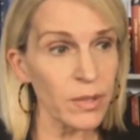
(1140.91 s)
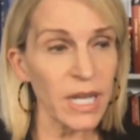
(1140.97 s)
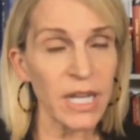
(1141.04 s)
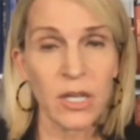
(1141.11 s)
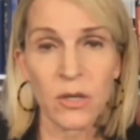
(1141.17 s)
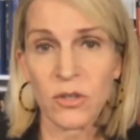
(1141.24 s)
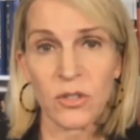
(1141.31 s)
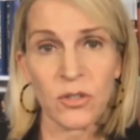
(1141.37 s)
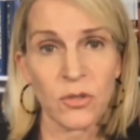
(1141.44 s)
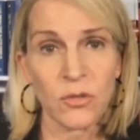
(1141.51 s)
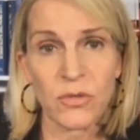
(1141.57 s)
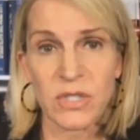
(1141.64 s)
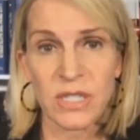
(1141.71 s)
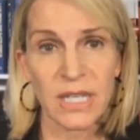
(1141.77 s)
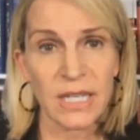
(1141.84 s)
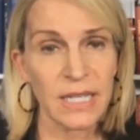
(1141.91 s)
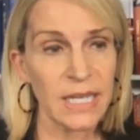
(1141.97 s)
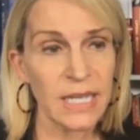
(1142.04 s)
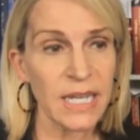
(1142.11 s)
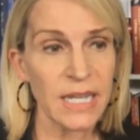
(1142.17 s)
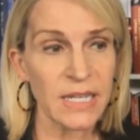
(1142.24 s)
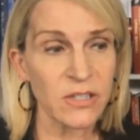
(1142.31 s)
When I go to do
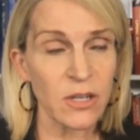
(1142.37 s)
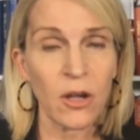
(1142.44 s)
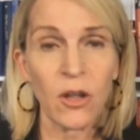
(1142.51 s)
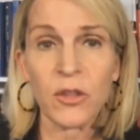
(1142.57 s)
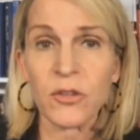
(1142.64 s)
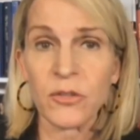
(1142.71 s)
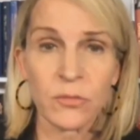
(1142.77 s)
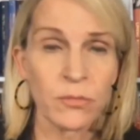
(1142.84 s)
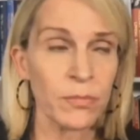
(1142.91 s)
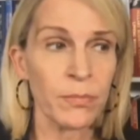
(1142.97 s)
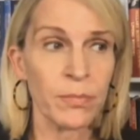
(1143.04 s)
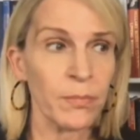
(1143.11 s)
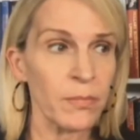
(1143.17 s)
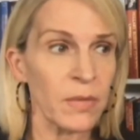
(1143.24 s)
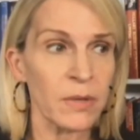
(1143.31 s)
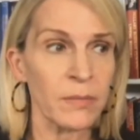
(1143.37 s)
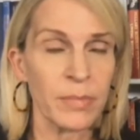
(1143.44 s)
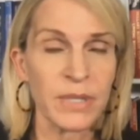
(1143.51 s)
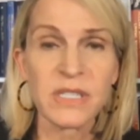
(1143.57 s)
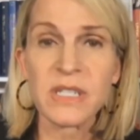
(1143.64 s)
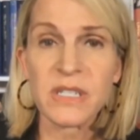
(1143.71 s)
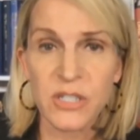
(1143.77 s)
CNN hits, all the
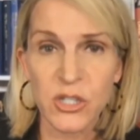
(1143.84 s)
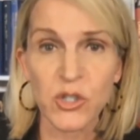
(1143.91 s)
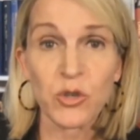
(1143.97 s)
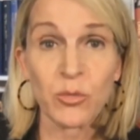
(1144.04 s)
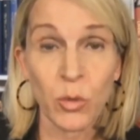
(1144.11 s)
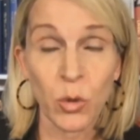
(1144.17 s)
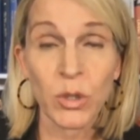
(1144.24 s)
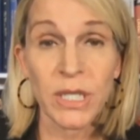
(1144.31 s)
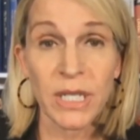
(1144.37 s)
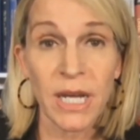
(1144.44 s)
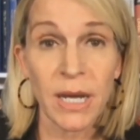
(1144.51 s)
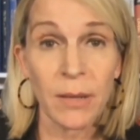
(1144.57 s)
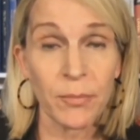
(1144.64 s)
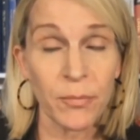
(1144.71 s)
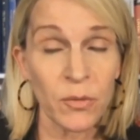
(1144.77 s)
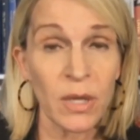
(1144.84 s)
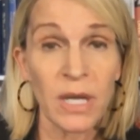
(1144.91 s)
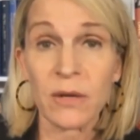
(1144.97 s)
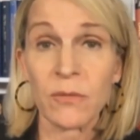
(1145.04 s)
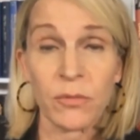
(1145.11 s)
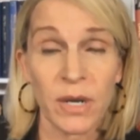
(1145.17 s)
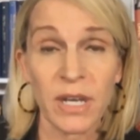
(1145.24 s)
businesses are boarded up,
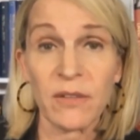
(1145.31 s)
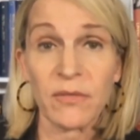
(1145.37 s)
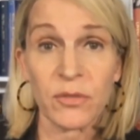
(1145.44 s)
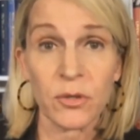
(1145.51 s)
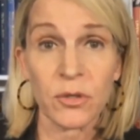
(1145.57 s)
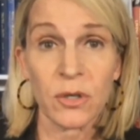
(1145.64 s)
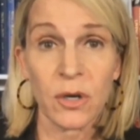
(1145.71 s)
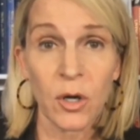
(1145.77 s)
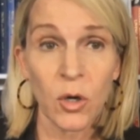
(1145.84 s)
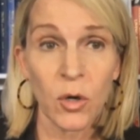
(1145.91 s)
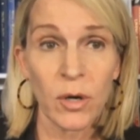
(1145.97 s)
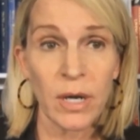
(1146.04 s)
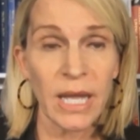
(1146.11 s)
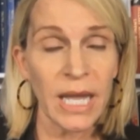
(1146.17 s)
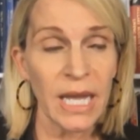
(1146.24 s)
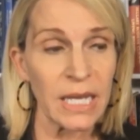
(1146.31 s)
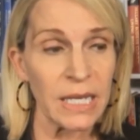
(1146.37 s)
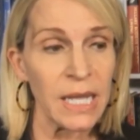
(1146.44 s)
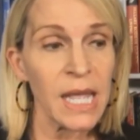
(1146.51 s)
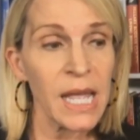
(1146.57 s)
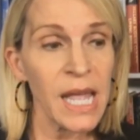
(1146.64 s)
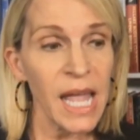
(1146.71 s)
like ready for a
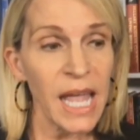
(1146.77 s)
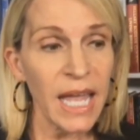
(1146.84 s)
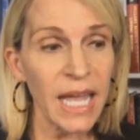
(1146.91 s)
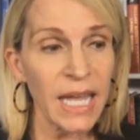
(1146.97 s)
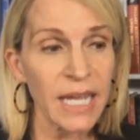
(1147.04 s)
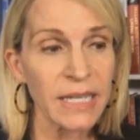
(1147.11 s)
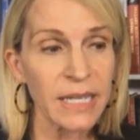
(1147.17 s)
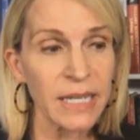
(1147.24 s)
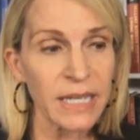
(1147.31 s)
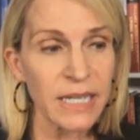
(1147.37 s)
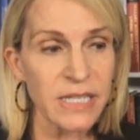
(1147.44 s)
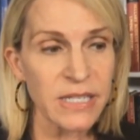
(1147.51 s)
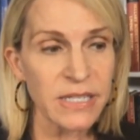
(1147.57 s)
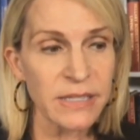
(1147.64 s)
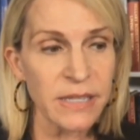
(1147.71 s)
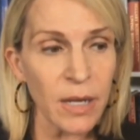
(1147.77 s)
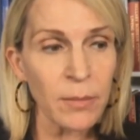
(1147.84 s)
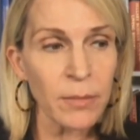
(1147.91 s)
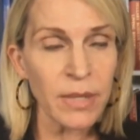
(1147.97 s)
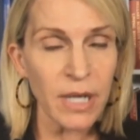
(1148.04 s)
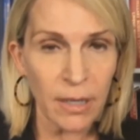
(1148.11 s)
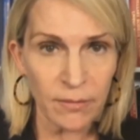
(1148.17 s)
hurricane. And it is
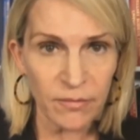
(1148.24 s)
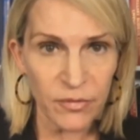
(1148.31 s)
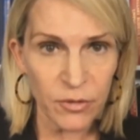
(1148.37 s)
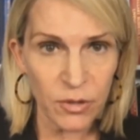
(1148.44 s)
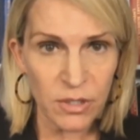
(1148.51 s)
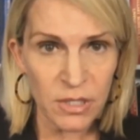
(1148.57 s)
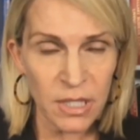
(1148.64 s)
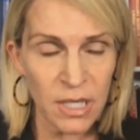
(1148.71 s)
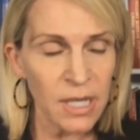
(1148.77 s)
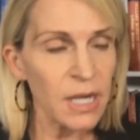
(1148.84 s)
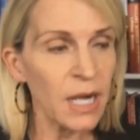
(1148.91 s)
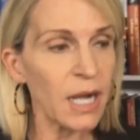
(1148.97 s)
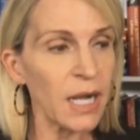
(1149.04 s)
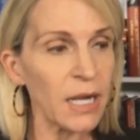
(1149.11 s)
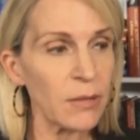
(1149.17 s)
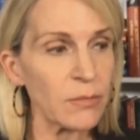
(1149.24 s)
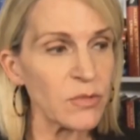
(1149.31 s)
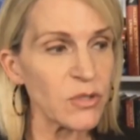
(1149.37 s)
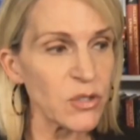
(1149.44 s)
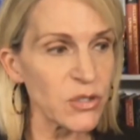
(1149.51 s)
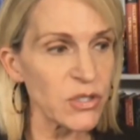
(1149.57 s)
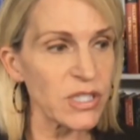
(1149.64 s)
some comfort
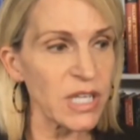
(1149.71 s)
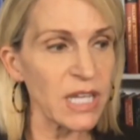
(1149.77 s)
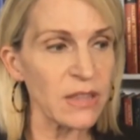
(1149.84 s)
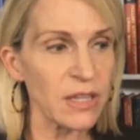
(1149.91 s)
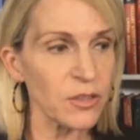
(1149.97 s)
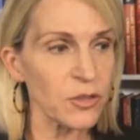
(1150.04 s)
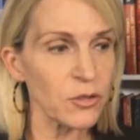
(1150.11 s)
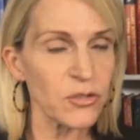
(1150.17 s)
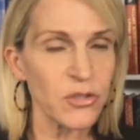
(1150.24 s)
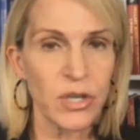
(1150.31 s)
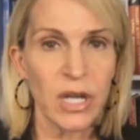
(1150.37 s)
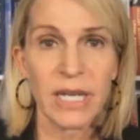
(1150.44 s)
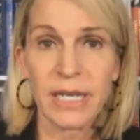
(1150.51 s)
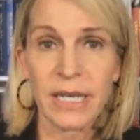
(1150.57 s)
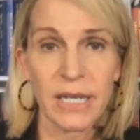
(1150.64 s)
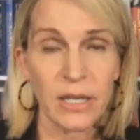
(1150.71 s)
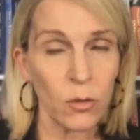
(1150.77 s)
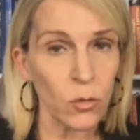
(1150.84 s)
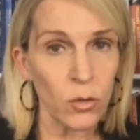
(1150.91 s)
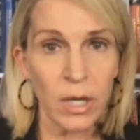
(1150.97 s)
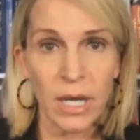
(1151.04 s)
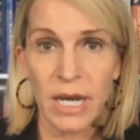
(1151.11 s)
to see that there's not any
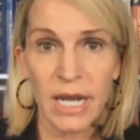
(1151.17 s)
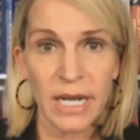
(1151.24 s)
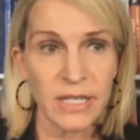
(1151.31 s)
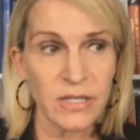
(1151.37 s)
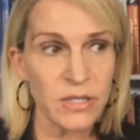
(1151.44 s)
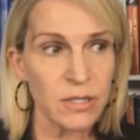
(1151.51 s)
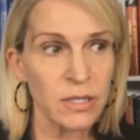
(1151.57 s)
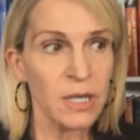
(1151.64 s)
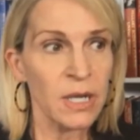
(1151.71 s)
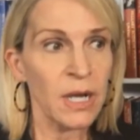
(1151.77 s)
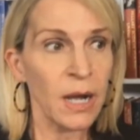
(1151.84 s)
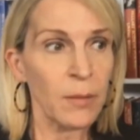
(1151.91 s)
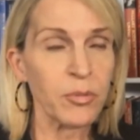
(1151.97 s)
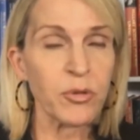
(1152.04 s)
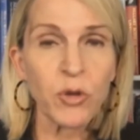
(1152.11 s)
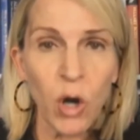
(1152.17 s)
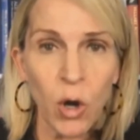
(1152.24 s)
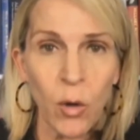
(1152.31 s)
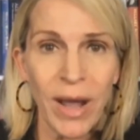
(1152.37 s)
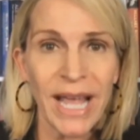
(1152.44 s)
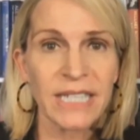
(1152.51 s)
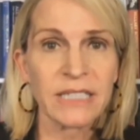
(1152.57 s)
organized
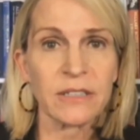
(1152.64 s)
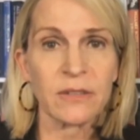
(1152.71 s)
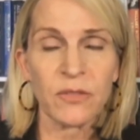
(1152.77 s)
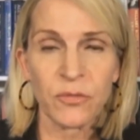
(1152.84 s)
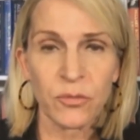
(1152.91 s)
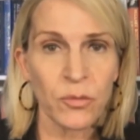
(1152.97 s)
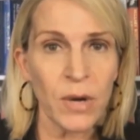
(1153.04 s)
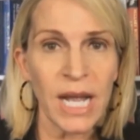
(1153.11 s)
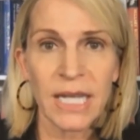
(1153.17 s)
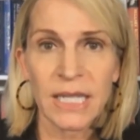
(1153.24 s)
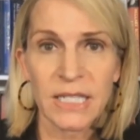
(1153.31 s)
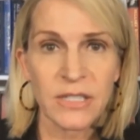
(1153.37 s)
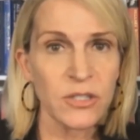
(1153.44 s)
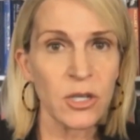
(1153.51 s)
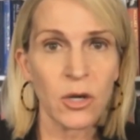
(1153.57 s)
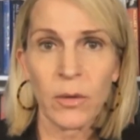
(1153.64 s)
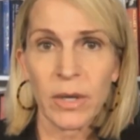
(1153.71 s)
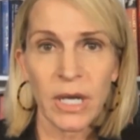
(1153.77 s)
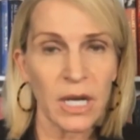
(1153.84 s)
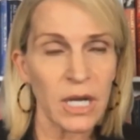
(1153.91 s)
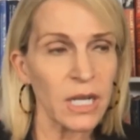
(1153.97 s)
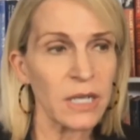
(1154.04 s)
proactive rallies
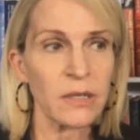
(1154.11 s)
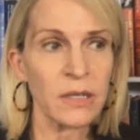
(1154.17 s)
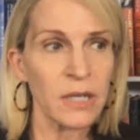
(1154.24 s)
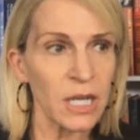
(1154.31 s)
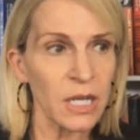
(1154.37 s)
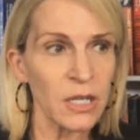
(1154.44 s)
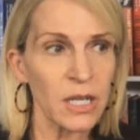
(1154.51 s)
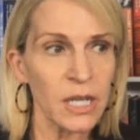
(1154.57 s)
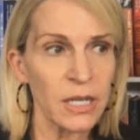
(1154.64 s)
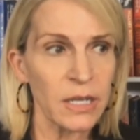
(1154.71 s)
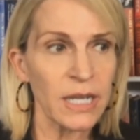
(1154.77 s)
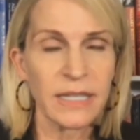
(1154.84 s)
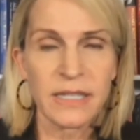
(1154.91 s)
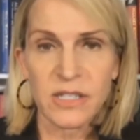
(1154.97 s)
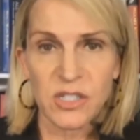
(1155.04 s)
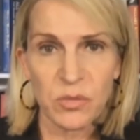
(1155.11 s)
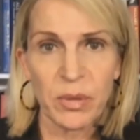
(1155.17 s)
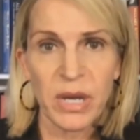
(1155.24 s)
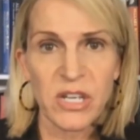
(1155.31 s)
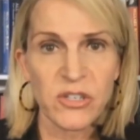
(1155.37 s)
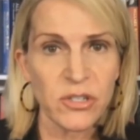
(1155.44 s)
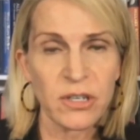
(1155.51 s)
going on in
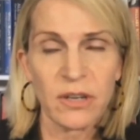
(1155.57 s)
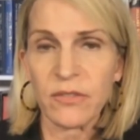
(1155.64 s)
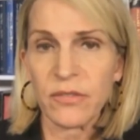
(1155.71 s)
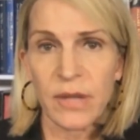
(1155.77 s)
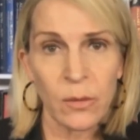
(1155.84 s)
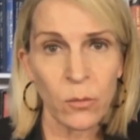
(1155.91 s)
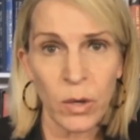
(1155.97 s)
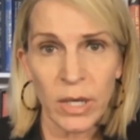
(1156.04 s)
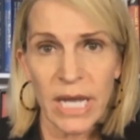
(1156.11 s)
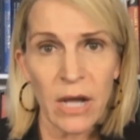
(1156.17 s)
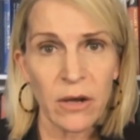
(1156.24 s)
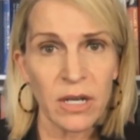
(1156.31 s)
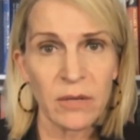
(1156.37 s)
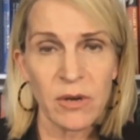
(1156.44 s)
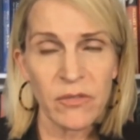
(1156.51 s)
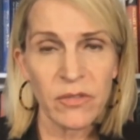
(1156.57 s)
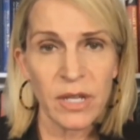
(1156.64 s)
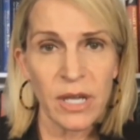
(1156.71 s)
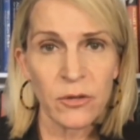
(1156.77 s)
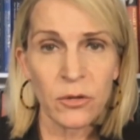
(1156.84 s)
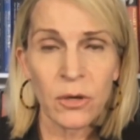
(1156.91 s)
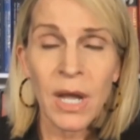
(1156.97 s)
anticipation of one outcome or the
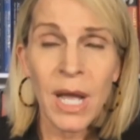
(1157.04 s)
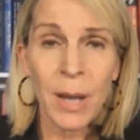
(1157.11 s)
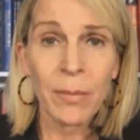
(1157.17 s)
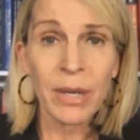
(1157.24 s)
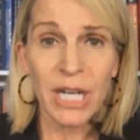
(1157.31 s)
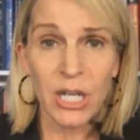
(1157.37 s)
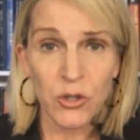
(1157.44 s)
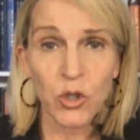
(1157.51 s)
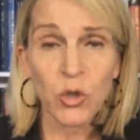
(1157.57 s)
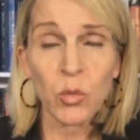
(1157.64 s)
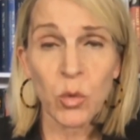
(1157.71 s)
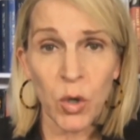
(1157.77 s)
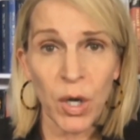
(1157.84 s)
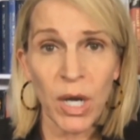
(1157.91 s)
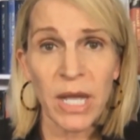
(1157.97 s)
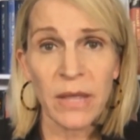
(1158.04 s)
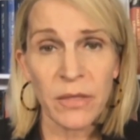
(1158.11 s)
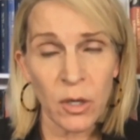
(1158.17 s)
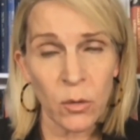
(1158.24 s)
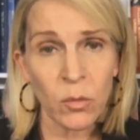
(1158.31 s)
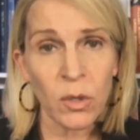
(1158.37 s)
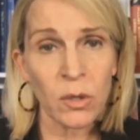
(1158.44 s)
other. But I do worry
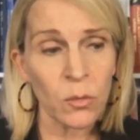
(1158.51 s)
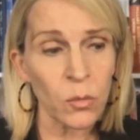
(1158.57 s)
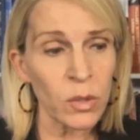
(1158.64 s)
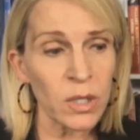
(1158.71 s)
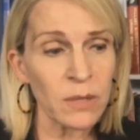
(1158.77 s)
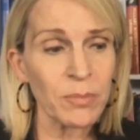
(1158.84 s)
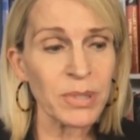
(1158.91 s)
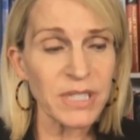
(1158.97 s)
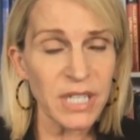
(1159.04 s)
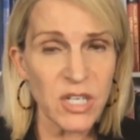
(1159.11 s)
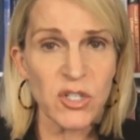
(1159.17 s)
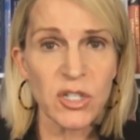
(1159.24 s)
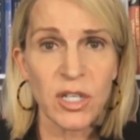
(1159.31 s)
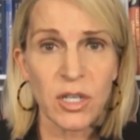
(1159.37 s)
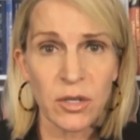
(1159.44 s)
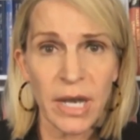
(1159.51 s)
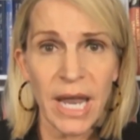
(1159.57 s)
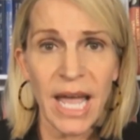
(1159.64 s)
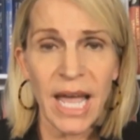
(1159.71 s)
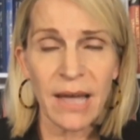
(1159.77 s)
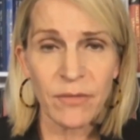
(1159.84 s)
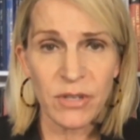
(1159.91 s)
that what we potentially could
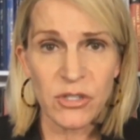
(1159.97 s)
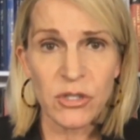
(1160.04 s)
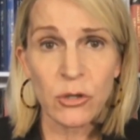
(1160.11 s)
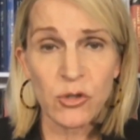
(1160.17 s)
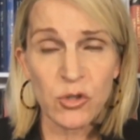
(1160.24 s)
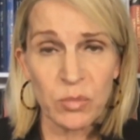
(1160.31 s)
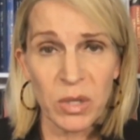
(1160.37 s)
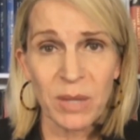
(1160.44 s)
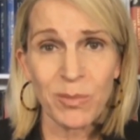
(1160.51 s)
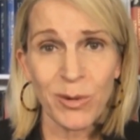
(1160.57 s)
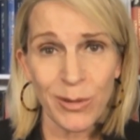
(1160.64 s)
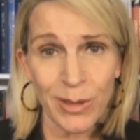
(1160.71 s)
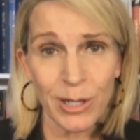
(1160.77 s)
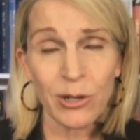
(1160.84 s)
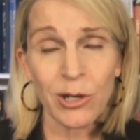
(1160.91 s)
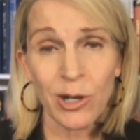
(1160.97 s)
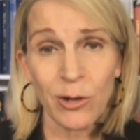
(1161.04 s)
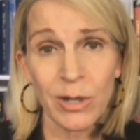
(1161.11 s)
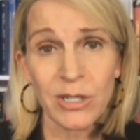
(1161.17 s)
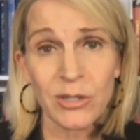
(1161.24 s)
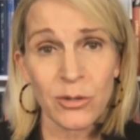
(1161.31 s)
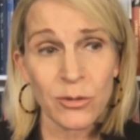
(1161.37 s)
have is those people that are
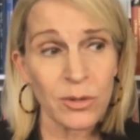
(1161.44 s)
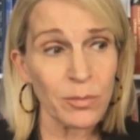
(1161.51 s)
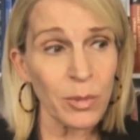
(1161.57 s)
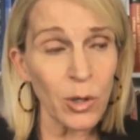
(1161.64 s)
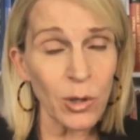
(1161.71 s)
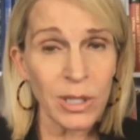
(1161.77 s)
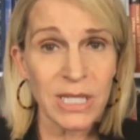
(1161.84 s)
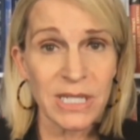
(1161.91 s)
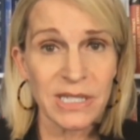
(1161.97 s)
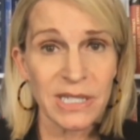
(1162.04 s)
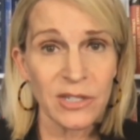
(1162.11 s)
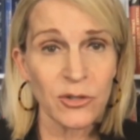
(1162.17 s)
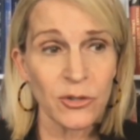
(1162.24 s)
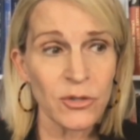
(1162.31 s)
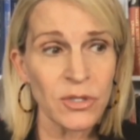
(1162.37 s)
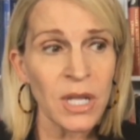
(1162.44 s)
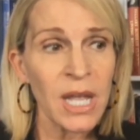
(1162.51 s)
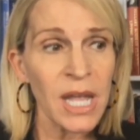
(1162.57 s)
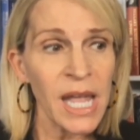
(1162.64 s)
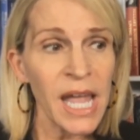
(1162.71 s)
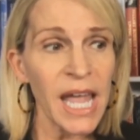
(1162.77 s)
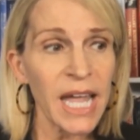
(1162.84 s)
going to the polling centers
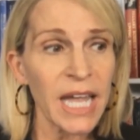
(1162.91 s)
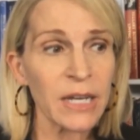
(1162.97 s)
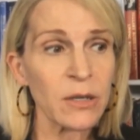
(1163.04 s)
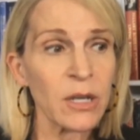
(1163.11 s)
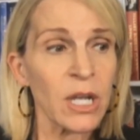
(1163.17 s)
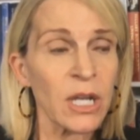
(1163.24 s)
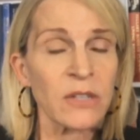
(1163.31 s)
and